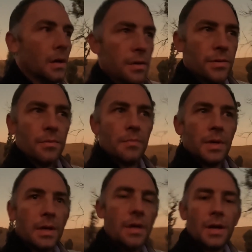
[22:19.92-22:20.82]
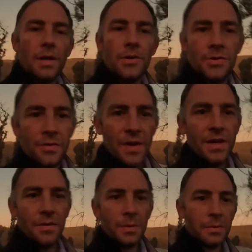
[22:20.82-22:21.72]
some
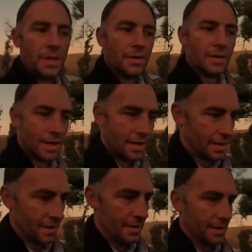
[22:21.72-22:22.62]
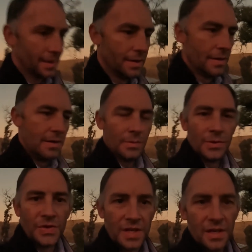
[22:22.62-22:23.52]
Nurofen and we'll be good. We'll
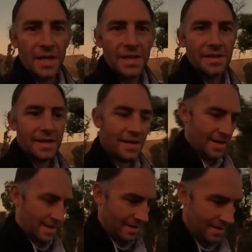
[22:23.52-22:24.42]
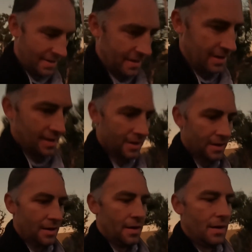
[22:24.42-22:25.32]
see, I guess.
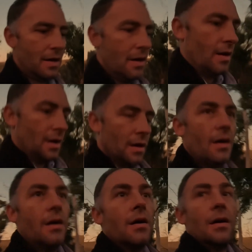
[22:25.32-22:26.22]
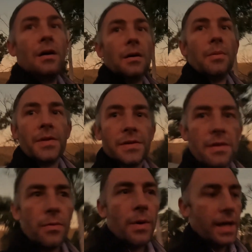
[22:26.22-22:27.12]
I'll put this
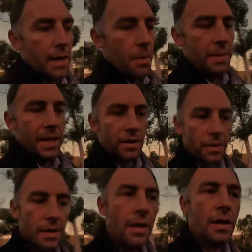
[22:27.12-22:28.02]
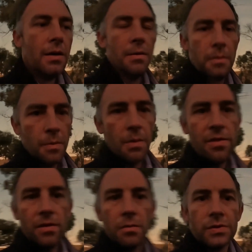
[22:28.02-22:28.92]
stuff away, get my beanie on, maybe put my
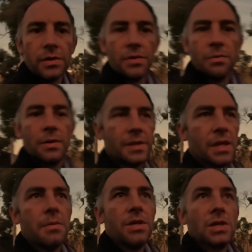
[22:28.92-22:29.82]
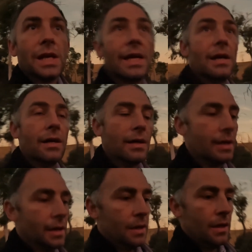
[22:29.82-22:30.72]
thermals on as well, it's getting a bit chilly.
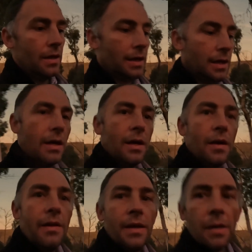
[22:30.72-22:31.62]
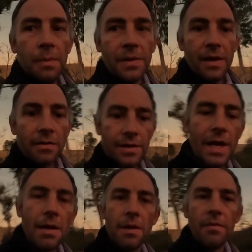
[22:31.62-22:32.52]
And then head back down for an
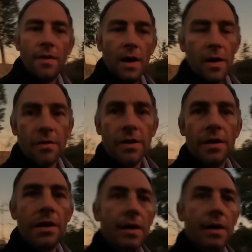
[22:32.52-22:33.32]
hour by the fire and